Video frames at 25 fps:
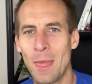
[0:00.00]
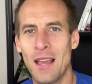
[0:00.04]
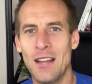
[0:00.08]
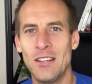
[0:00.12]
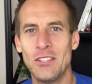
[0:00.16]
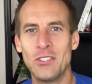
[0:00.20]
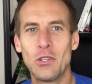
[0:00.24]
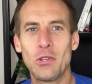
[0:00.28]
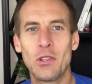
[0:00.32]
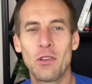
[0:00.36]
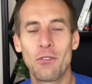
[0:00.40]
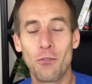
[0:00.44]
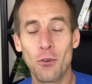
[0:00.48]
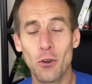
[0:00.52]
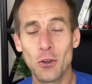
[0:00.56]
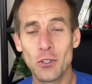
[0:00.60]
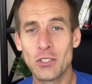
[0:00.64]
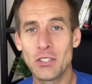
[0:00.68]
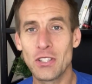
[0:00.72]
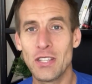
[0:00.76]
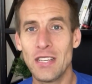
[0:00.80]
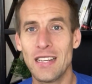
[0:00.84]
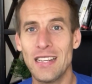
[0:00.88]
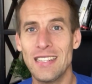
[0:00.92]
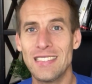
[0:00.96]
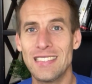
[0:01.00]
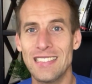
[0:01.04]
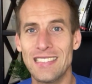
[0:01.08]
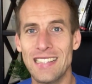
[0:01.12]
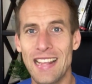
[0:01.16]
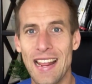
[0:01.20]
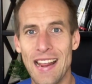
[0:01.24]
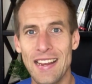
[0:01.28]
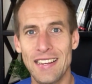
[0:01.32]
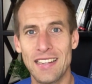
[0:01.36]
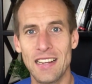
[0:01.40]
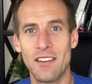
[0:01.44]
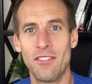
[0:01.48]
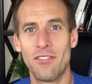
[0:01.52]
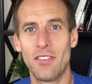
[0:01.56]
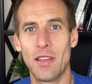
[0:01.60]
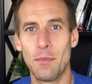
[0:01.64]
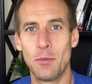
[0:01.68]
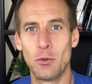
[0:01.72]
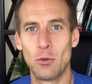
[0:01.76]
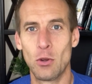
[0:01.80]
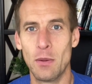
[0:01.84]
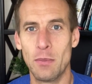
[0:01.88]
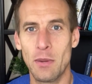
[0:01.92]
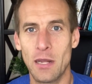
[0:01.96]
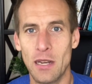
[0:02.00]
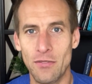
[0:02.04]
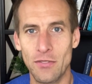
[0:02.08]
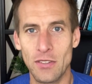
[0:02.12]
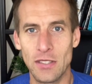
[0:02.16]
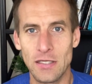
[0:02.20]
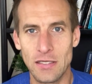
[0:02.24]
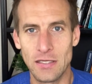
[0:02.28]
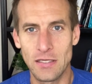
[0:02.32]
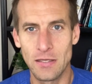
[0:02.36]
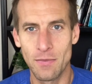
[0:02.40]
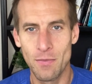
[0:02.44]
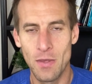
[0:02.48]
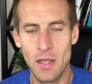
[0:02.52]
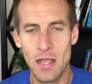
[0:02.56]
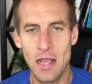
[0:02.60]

So the first thing is its anti-inflammatory benefits.